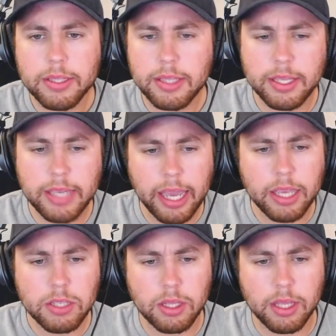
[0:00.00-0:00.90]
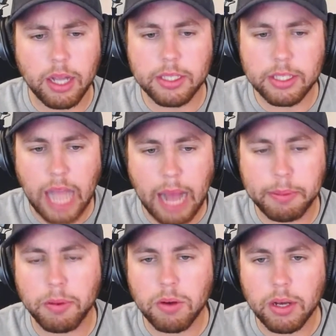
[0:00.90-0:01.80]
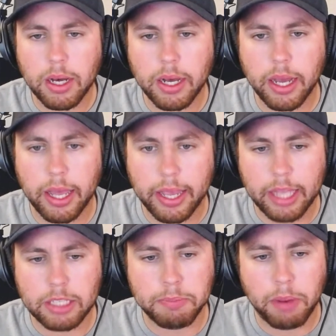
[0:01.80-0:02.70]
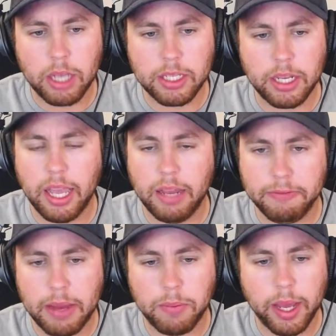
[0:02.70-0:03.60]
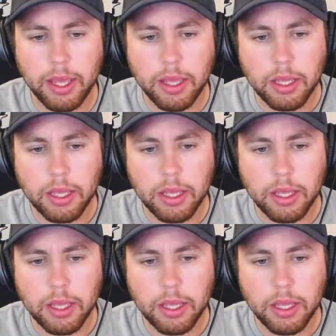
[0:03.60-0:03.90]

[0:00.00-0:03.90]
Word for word: the Yankees looked unstoppable against Boston in Fenway.